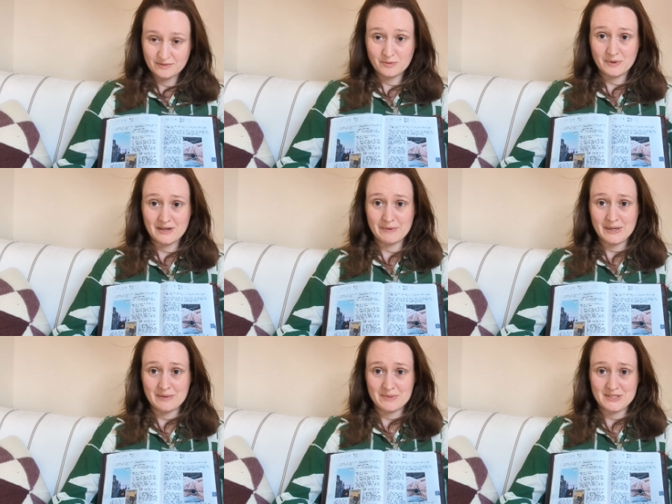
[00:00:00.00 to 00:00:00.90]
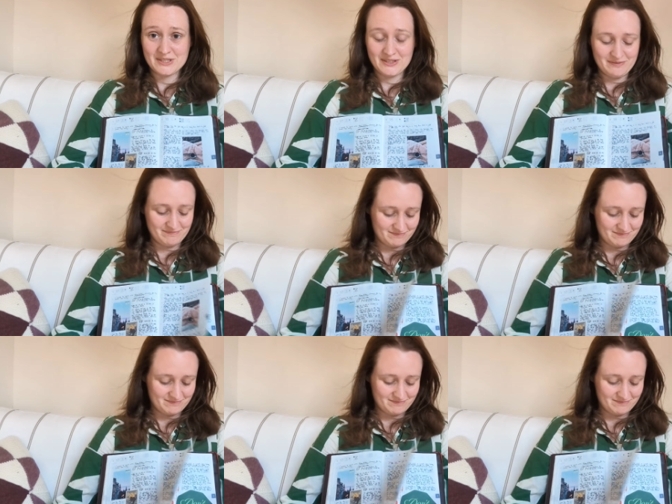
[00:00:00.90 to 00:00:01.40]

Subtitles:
where we're up to.